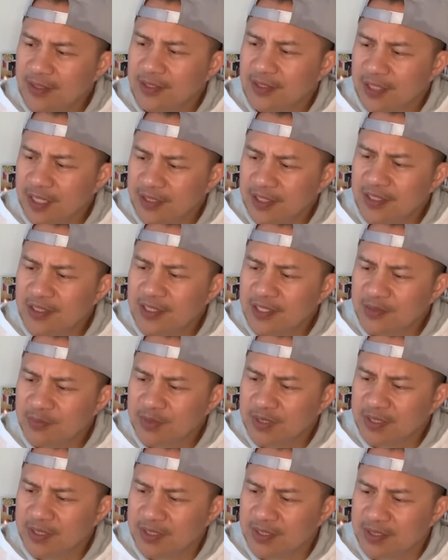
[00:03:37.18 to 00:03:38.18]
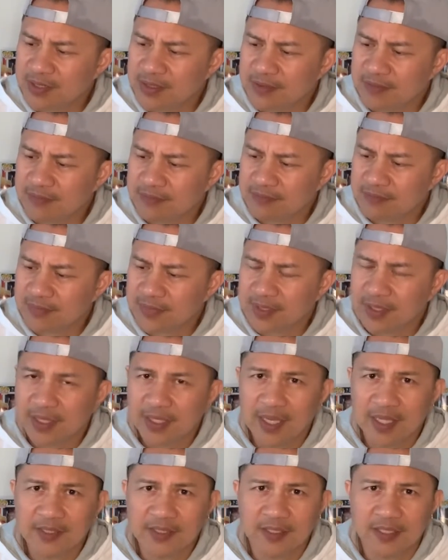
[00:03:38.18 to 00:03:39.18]
I think this book is
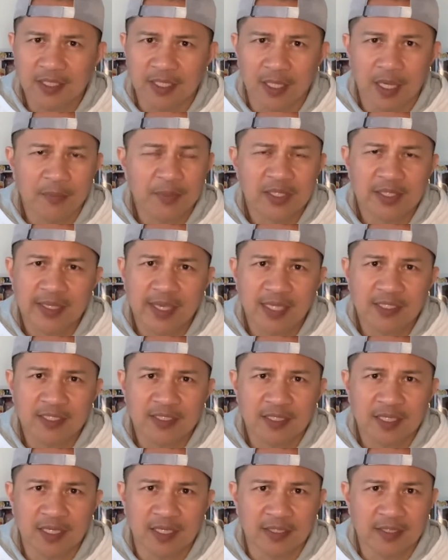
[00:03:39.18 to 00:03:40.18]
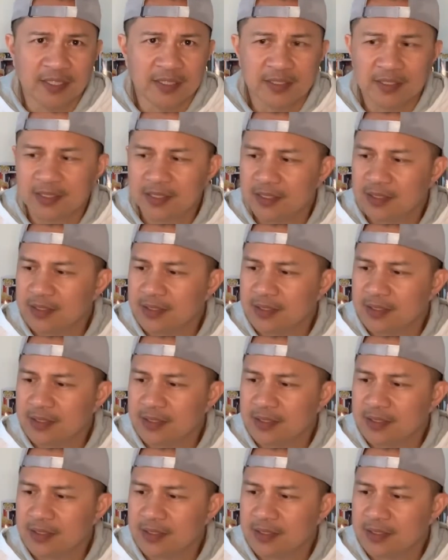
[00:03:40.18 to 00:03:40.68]
catching up. Catching on. It's